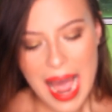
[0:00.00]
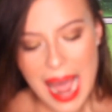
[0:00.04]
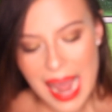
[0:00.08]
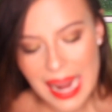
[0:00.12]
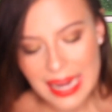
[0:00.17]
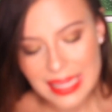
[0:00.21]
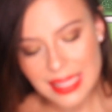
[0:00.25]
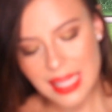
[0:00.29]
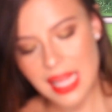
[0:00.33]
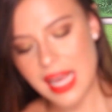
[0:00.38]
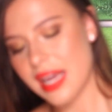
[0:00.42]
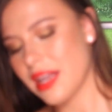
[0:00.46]

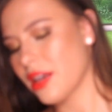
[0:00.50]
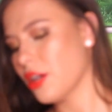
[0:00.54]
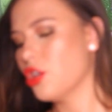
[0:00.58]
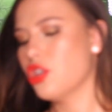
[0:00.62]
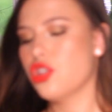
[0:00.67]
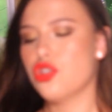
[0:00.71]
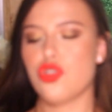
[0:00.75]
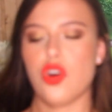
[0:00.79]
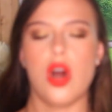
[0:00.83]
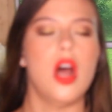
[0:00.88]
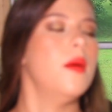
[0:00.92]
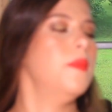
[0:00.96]

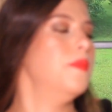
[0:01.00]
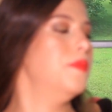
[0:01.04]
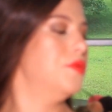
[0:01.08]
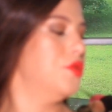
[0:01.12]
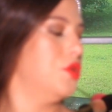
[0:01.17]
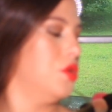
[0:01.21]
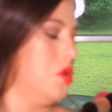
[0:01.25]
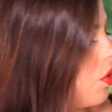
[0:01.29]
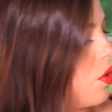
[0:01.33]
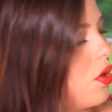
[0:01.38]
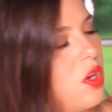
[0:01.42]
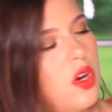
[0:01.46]
highlighter
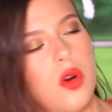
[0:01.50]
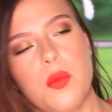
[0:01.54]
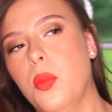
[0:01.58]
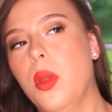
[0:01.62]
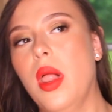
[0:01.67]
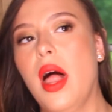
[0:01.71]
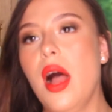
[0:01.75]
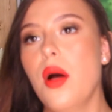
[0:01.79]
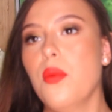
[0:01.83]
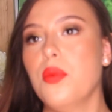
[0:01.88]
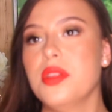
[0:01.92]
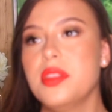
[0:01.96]
drops. You can
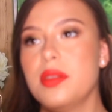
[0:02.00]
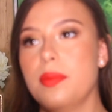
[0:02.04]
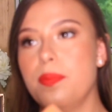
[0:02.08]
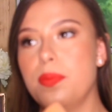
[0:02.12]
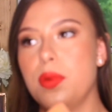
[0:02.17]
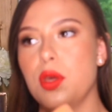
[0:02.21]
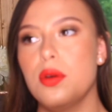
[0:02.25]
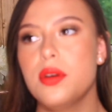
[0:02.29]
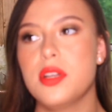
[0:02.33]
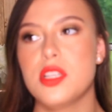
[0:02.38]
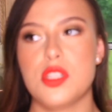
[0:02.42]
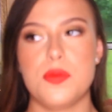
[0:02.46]
apply with the
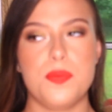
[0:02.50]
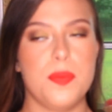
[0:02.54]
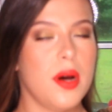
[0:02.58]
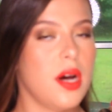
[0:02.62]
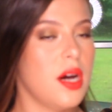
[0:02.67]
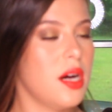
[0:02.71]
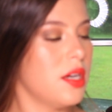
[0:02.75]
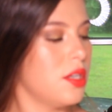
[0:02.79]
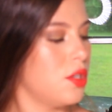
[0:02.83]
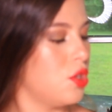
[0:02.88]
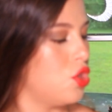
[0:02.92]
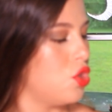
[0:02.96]
beauty
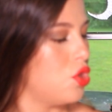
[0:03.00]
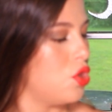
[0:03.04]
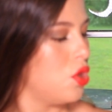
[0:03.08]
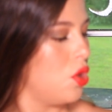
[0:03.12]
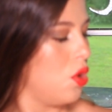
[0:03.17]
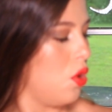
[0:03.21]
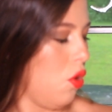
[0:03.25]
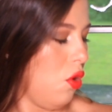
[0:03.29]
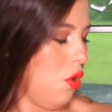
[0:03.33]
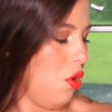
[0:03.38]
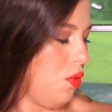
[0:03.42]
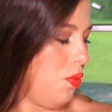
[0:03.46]
sponge
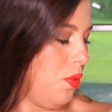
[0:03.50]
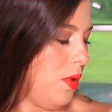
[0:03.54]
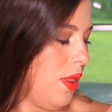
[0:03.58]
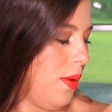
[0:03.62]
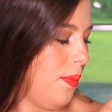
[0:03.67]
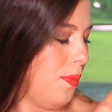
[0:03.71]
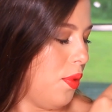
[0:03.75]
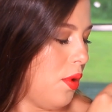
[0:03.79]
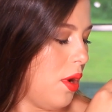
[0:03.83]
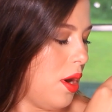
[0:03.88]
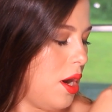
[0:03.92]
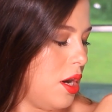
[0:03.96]
or with a
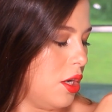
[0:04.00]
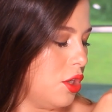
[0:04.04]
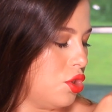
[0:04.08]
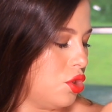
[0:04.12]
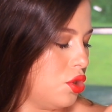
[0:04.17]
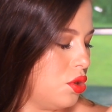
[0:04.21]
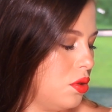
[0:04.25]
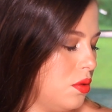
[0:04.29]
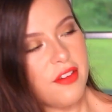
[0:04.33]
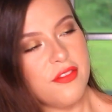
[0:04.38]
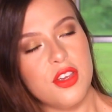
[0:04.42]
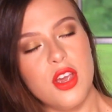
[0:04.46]

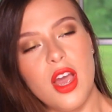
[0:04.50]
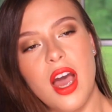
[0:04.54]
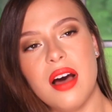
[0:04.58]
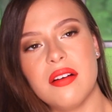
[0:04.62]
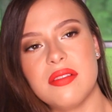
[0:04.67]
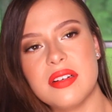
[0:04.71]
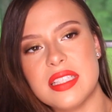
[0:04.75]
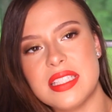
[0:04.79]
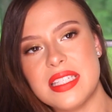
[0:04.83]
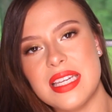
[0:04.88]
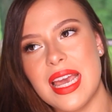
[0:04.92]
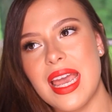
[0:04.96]
brush. If you
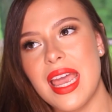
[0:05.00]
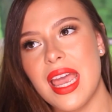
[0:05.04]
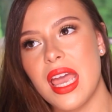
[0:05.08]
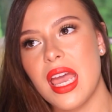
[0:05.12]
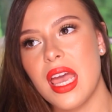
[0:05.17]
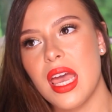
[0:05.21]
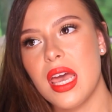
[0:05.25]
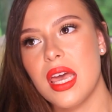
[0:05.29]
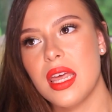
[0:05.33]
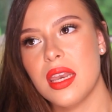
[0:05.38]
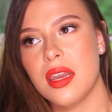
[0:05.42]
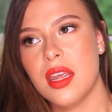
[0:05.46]
have a
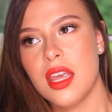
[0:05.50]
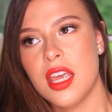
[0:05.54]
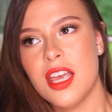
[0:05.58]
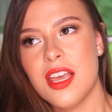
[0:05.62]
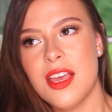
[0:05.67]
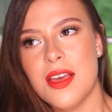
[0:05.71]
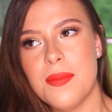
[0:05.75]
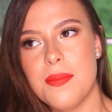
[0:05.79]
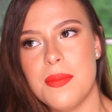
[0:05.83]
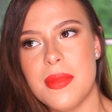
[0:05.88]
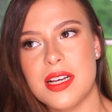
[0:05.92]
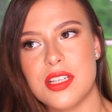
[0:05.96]
tan,
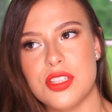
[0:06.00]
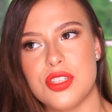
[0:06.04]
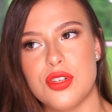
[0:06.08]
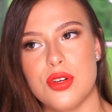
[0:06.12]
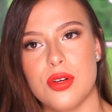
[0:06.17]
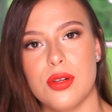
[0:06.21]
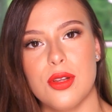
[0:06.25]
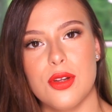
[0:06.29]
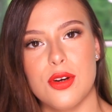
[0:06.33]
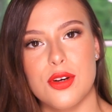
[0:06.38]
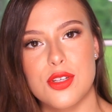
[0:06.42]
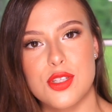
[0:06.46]
makes
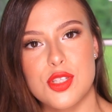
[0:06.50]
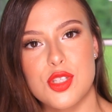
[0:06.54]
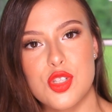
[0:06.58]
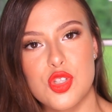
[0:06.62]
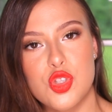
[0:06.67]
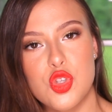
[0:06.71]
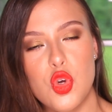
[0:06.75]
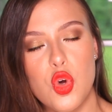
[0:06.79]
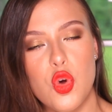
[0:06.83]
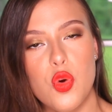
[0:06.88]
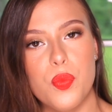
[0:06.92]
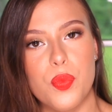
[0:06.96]
you look
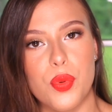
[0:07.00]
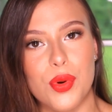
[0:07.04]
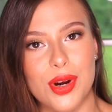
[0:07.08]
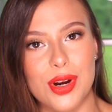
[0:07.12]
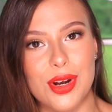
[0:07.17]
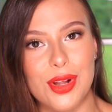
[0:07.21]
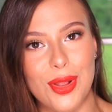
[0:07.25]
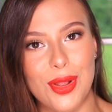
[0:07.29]
super